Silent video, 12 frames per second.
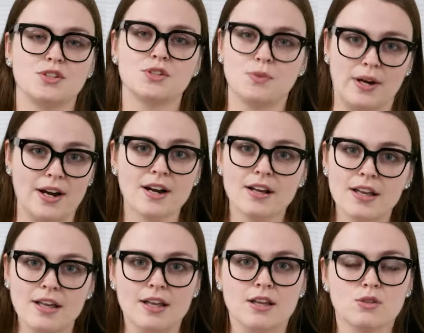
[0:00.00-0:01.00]
Square,
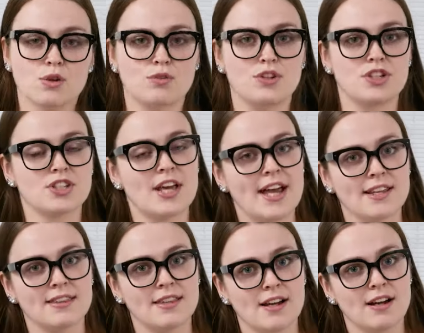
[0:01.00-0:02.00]
so if you just
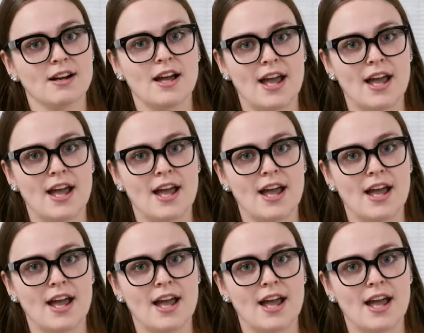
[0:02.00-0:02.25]
head there